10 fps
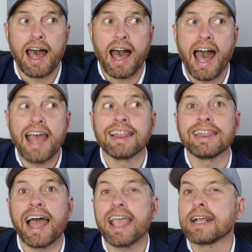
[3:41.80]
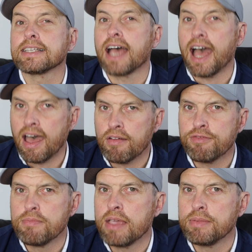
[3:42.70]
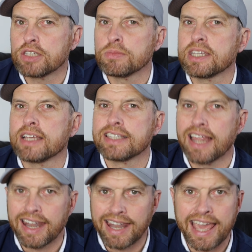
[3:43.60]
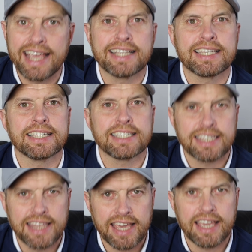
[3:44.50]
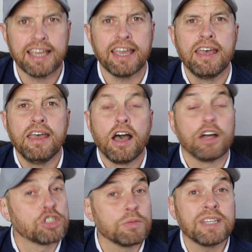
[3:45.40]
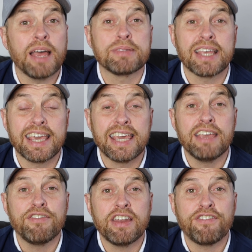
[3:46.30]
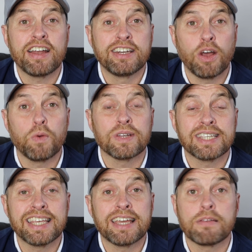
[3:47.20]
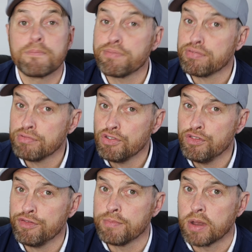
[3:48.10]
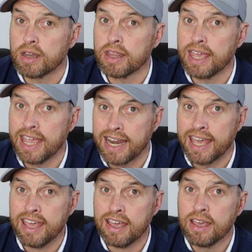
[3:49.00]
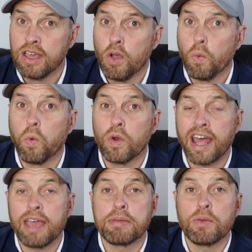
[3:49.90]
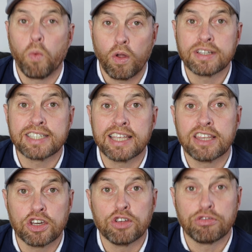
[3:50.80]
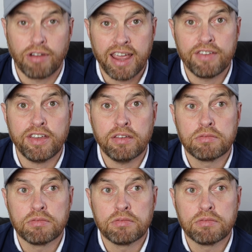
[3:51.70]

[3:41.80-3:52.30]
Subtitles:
I like to have maybe sometimes the latest thing, and sometimes even if I don't see an improvement in it, would I be wanting the new driver?